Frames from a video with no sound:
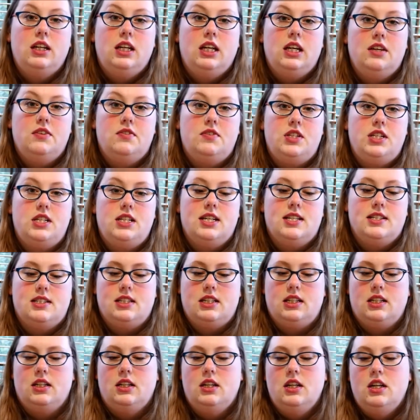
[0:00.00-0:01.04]
if she
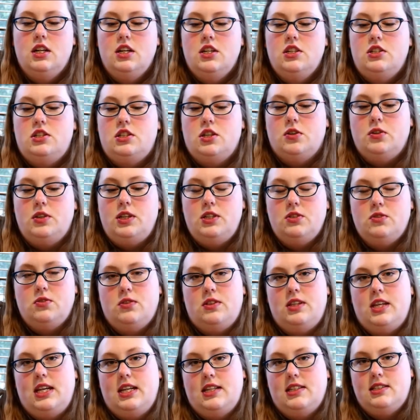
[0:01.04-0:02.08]
doesn't. So these are
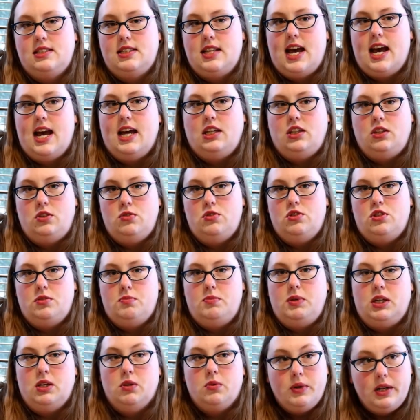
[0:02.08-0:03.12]
things that you should
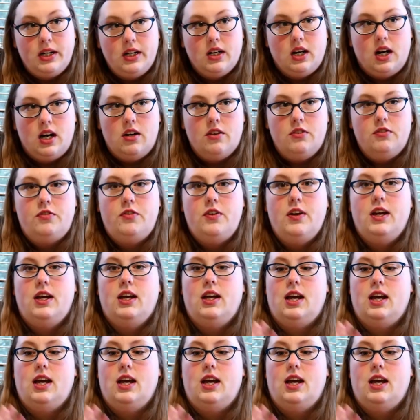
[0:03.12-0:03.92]
be aware of.